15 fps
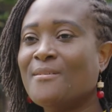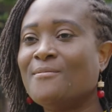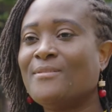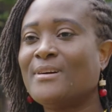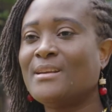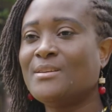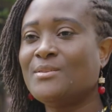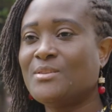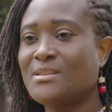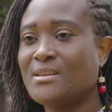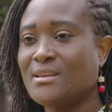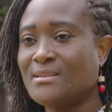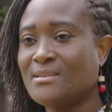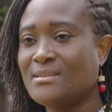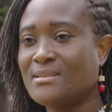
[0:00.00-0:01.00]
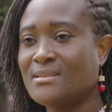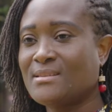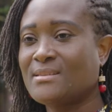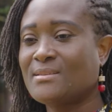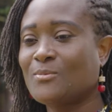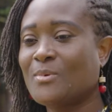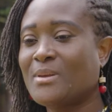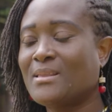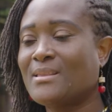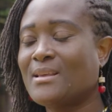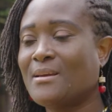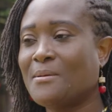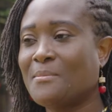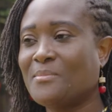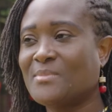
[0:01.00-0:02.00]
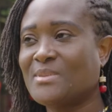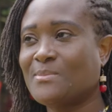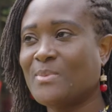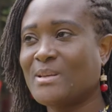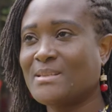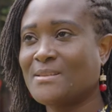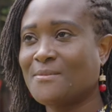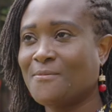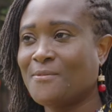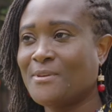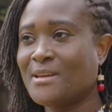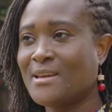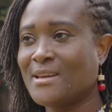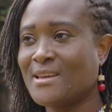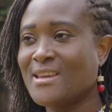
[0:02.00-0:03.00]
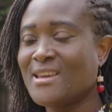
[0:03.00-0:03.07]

value chains with um, specific